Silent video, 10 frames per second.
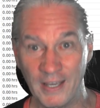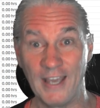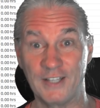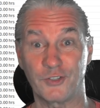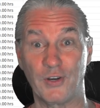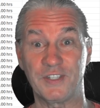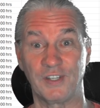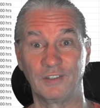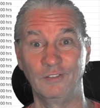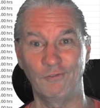It's
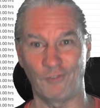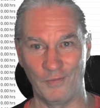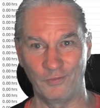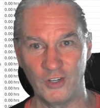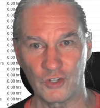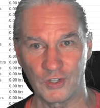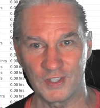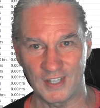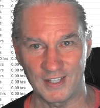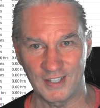Christian from Vision
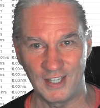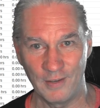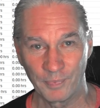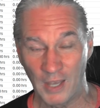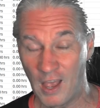6D.